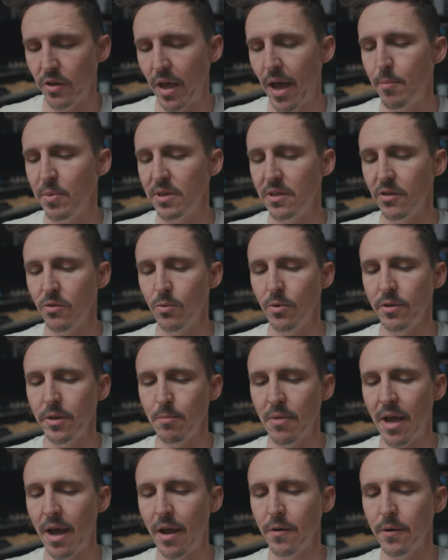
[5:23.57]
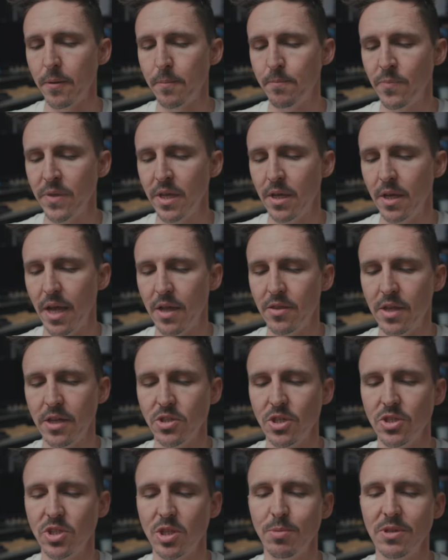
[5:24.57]
cap, it doesn't really matter. And then
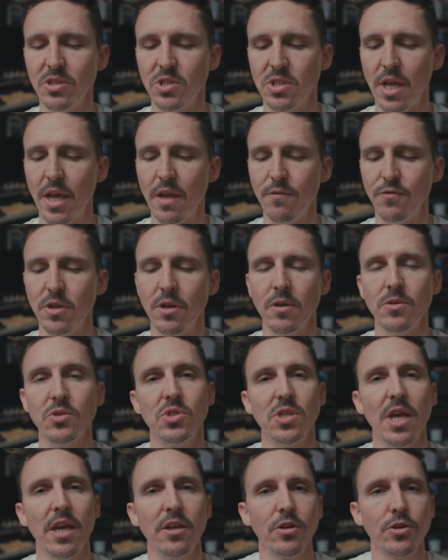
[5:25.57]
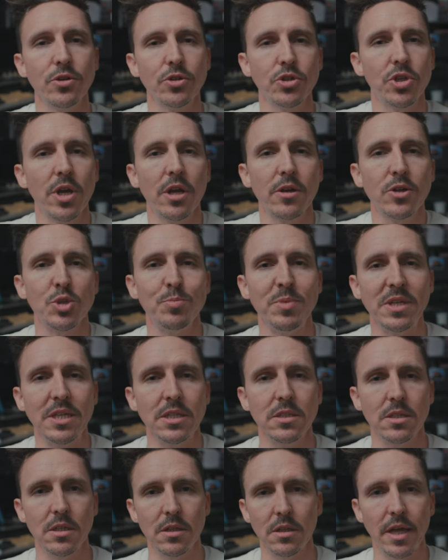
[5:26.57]
just to be safe, you know, set your shutter
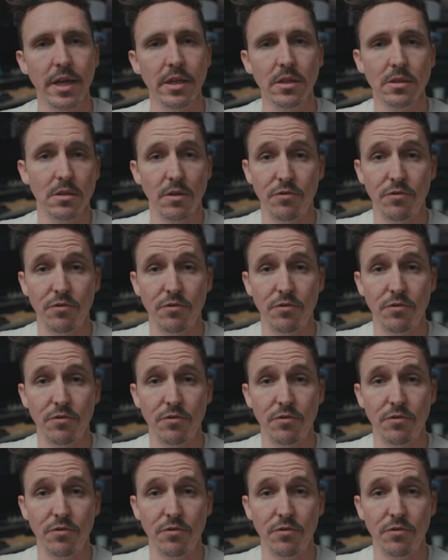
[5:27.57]
speed to like